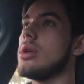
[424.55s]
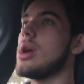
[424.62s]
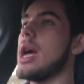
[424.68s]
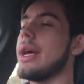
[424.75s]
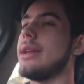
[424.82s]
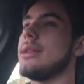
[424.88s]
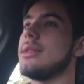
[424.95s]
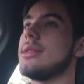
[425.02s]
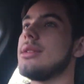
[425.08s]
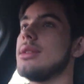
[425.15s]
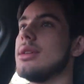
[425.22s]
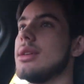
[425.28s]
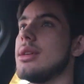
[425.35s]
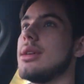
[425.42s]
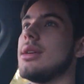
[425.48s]

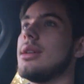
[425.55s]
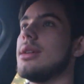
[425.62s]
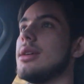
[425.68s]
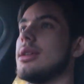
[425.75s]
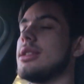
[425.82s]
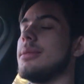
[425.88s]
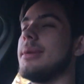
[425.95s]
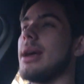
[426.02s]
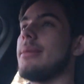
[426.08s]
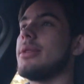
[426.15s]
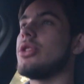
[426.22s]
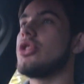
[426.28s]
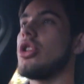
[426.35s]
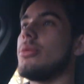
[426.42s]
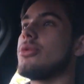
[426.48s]
And to become in
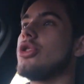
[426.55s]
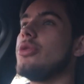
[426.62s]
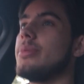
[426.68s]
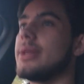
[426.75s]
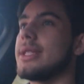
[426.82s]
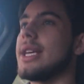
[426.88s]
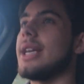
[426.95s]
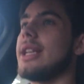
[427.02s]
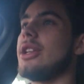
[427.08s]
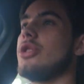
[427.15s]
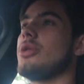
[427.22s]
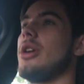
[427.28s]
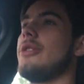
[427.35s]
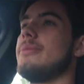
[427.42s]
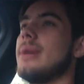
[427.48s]
the top 2% in
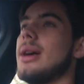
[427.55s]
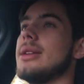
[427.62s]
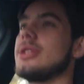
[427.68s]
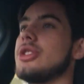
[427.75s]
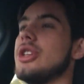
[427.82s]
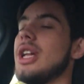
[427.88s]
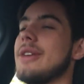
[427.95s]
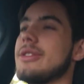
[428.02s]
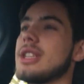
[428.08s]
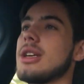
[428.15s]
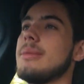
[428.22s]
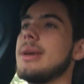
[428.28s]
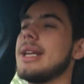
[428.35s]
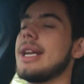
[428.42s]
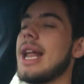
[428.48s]
12 months, you have to
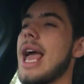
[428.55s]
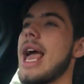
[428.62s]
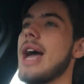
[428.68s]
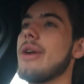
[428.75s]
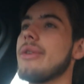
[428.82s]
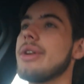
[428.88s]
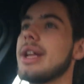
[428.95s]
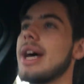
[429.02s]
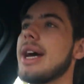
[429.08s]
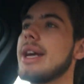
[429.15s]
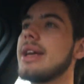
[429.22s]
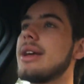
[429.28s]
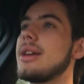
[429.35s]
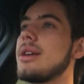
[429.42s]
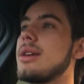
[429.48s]
commit an hour a day.
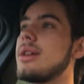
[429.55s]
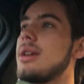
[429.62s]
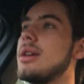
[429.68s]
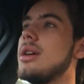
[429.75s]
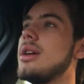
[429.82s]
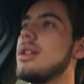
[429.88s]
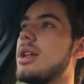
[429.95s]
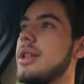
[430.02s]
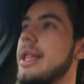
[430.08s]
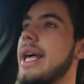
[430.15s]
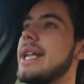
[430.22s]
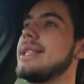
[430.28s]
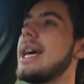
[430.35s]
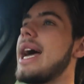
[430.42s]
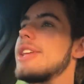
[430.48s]
Like, that
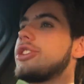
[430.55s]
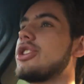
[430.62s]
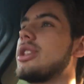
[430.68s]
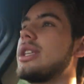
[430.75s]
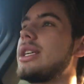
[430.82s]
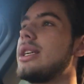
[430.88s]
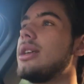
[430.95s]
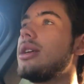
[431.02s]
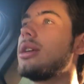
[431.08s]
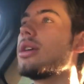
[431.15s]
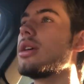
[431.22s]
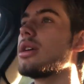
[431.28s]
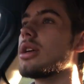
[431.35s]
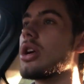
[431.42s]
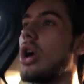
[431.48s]
is actually
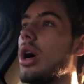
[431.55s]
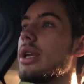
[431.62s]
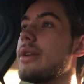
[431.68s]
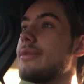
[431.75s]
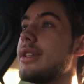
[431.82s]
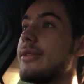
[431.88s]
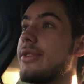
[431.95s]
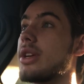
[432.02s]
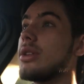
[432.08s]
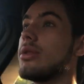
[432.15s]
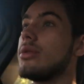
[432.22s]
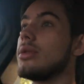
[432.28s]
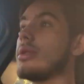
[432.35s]
kind of difficult.